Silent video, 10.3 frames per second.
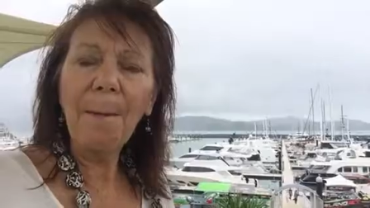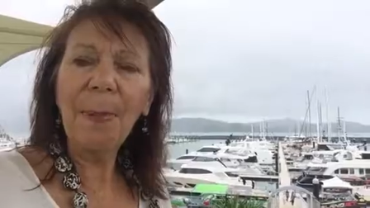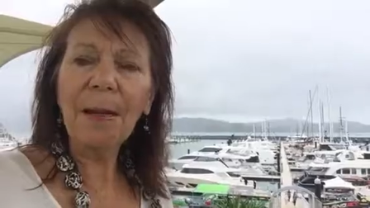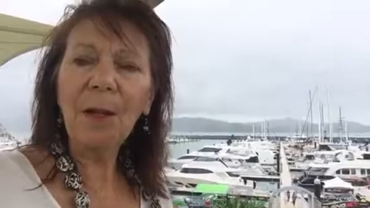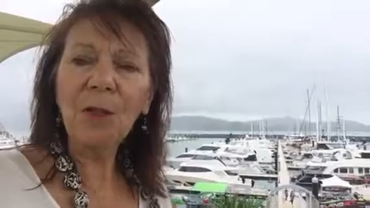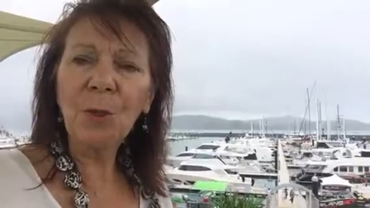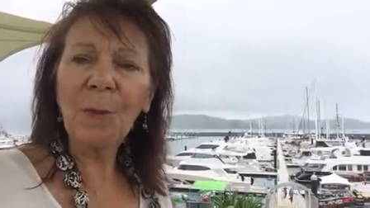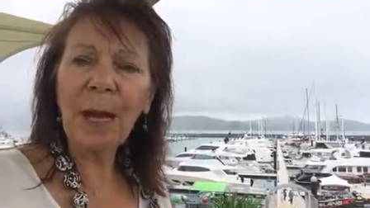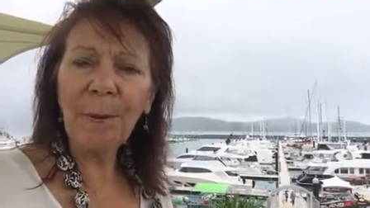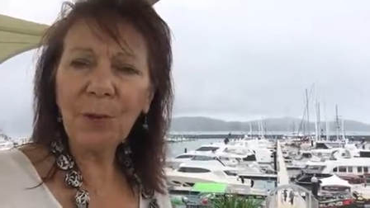But to
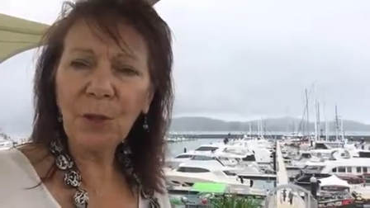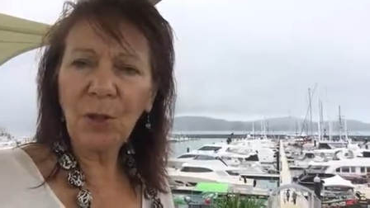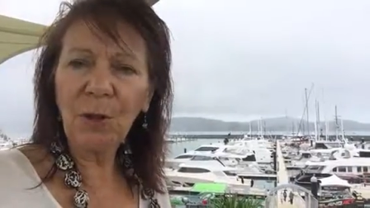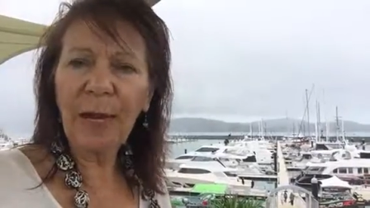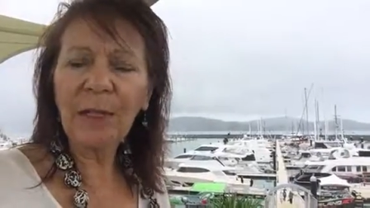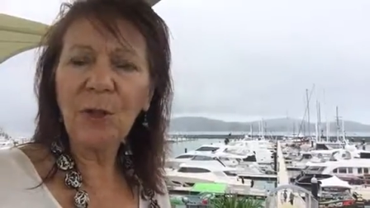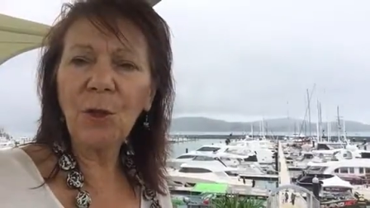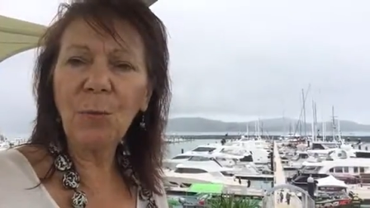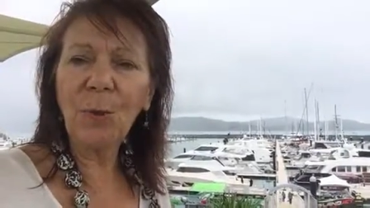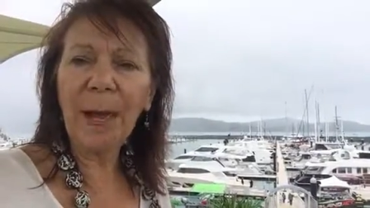be able to create
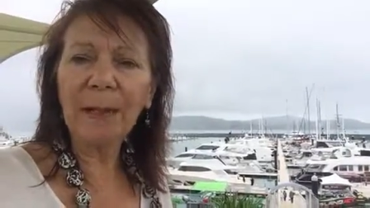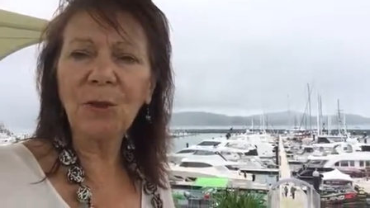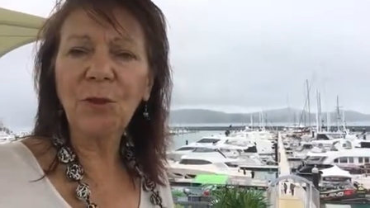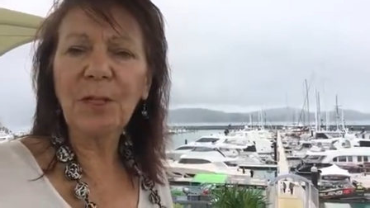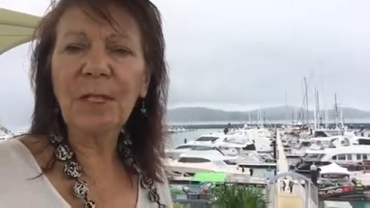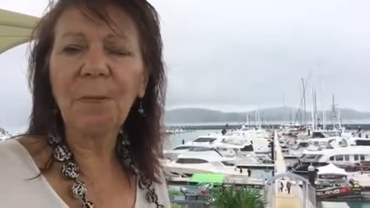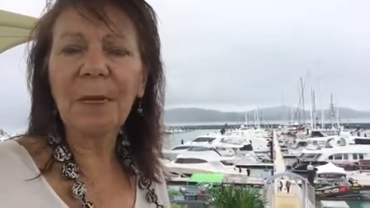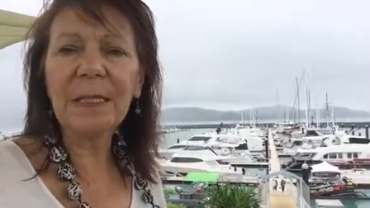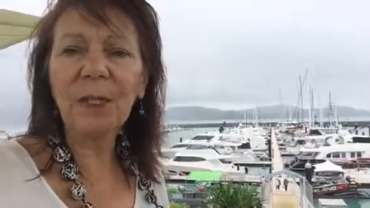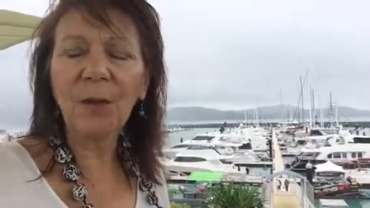new boundaries, it
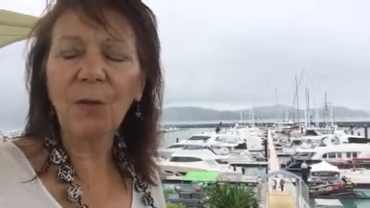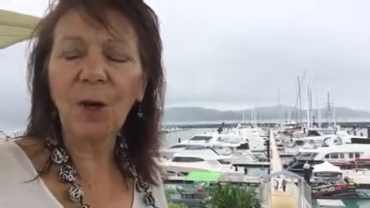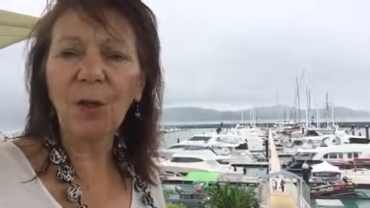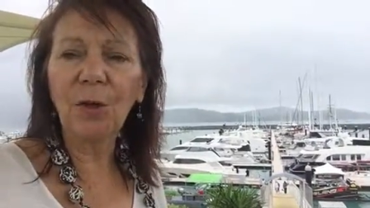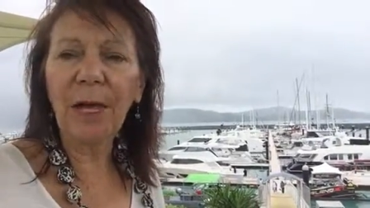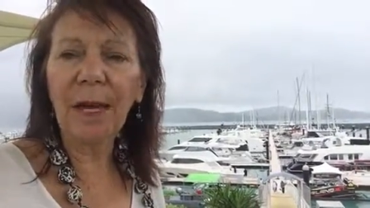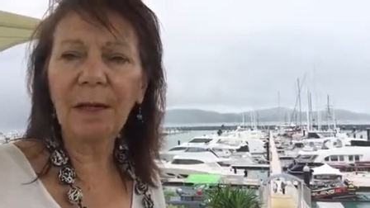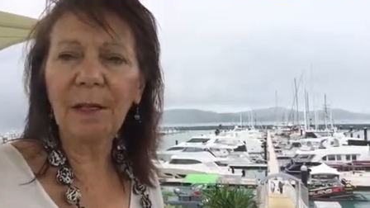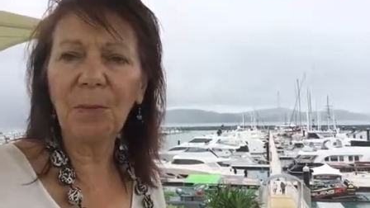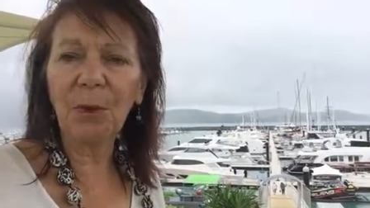means that you've got to learn how
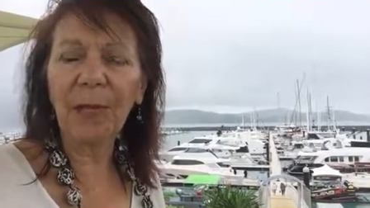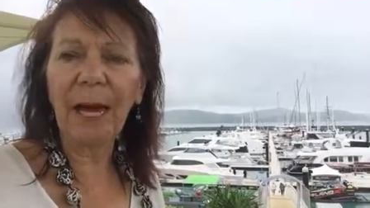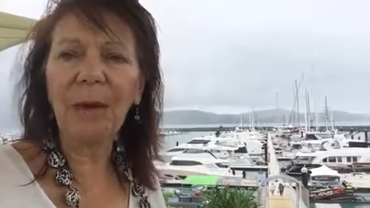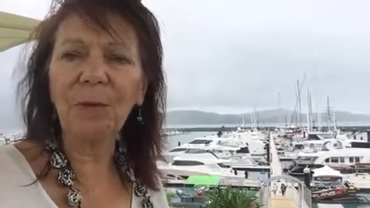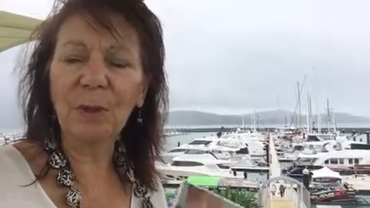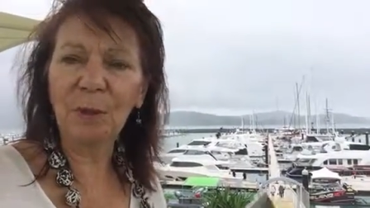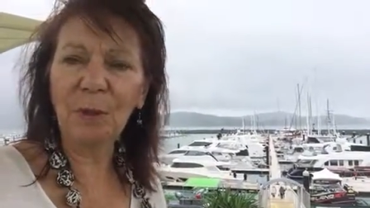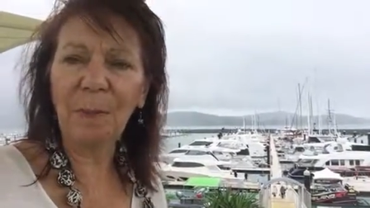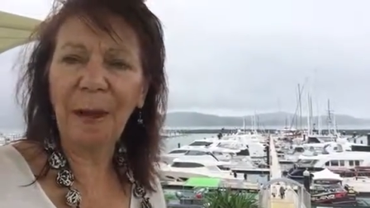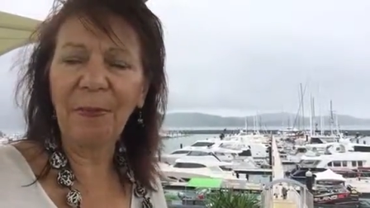to communicate. We
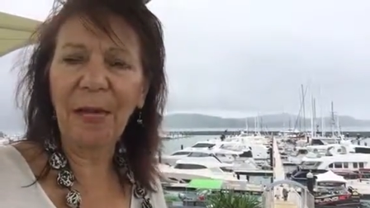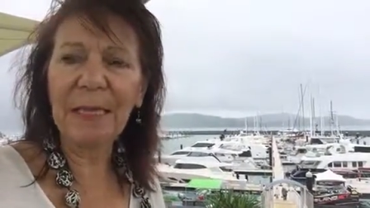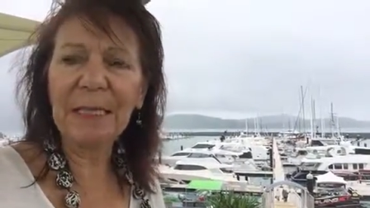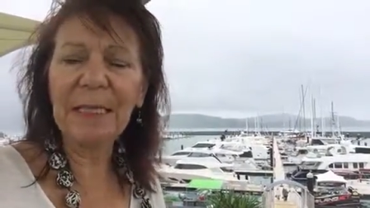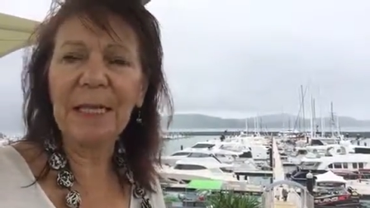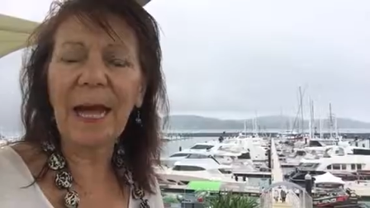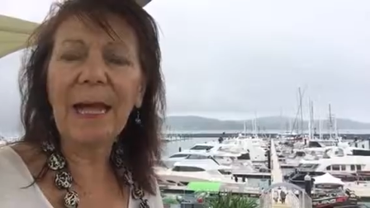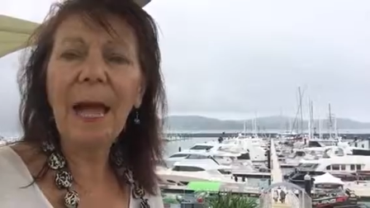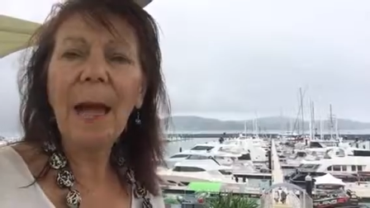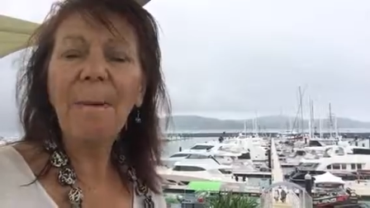talked about that yesterday,
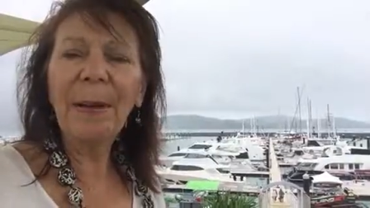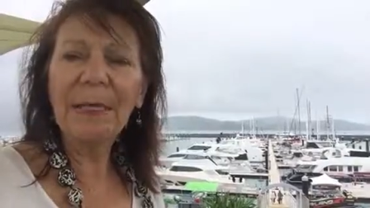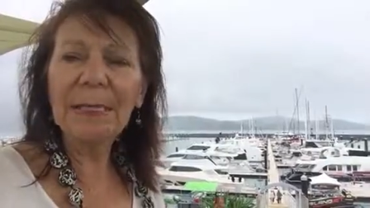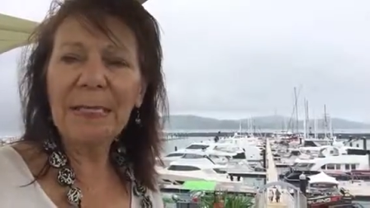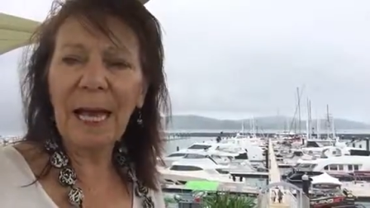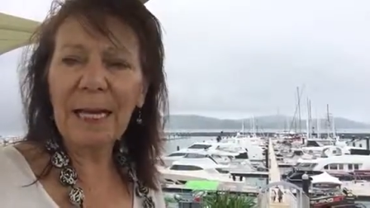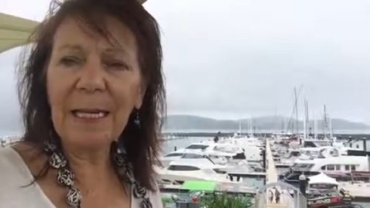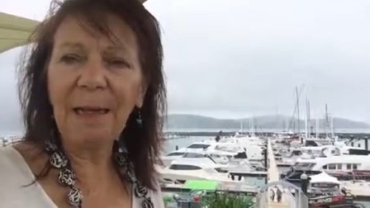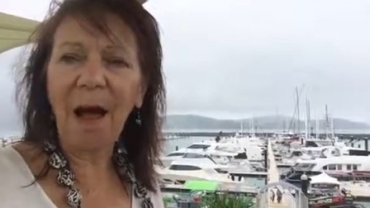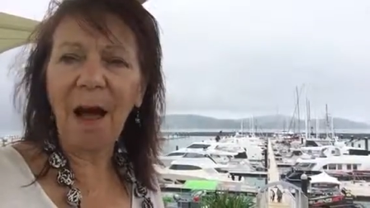but it's
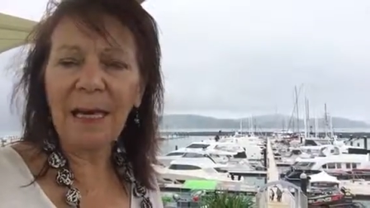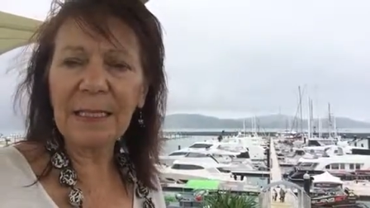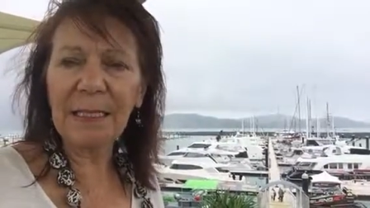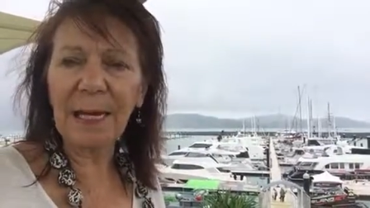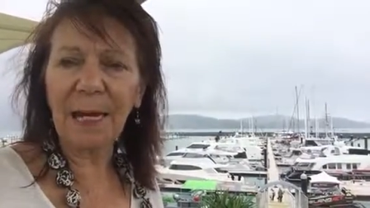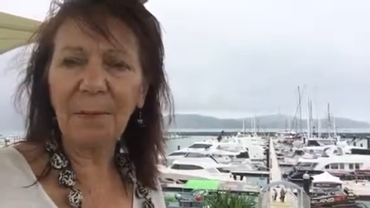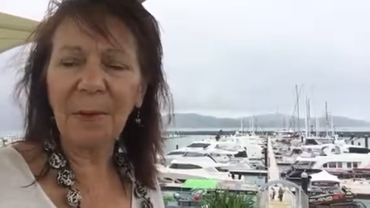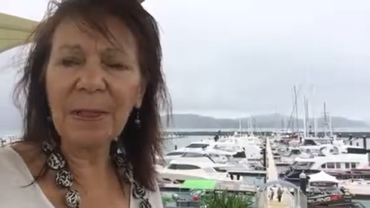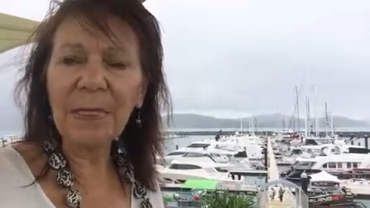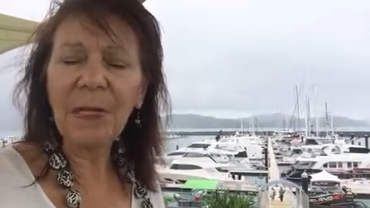saying an I
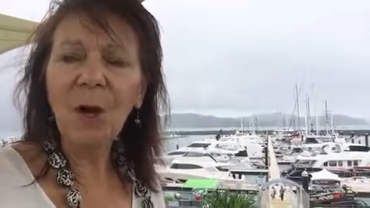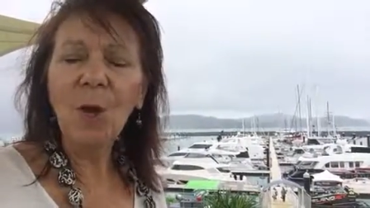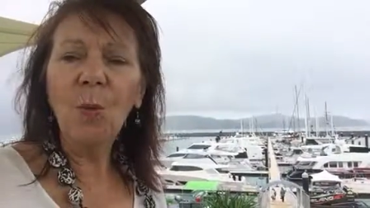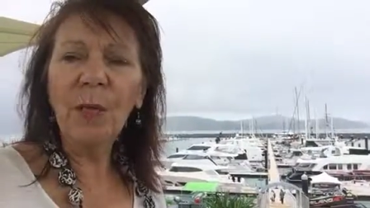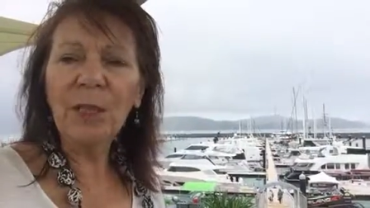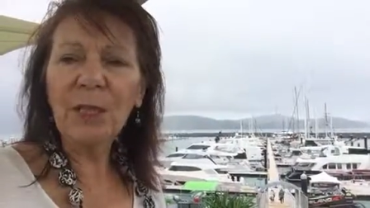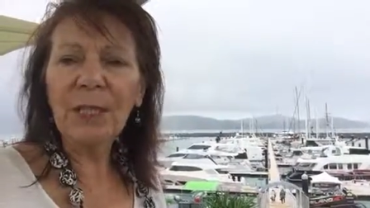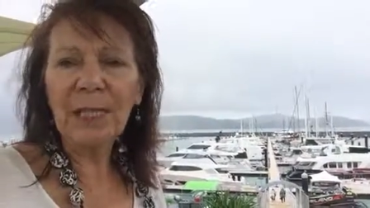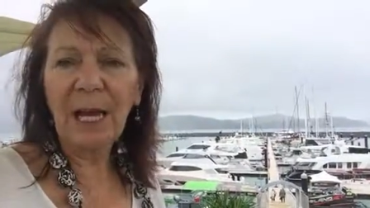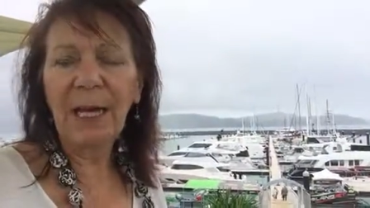statement, which
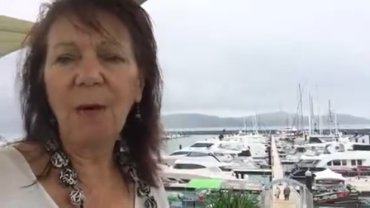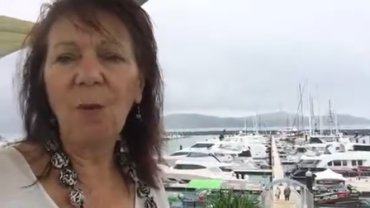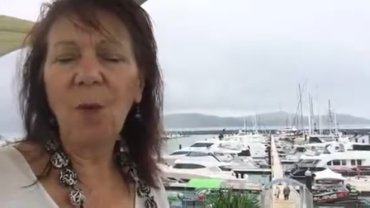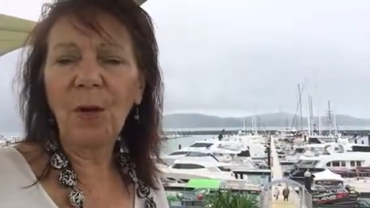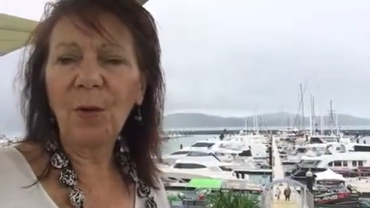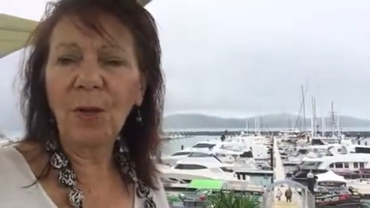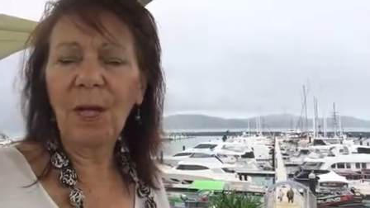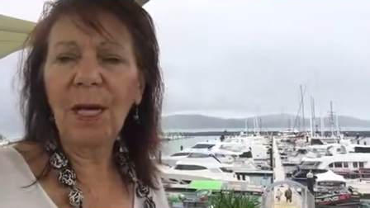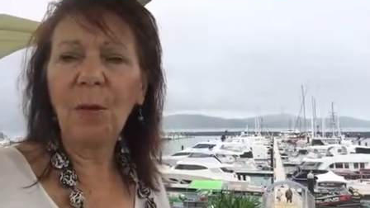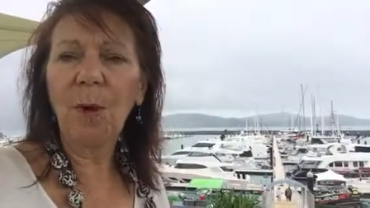is saying what you
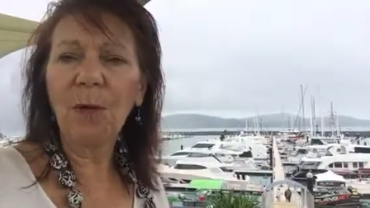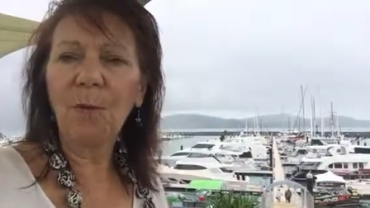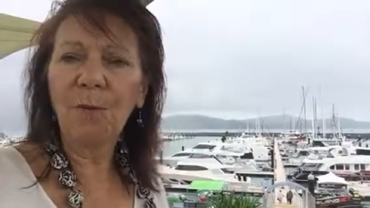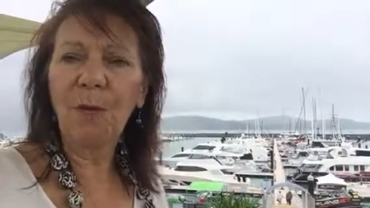think, what you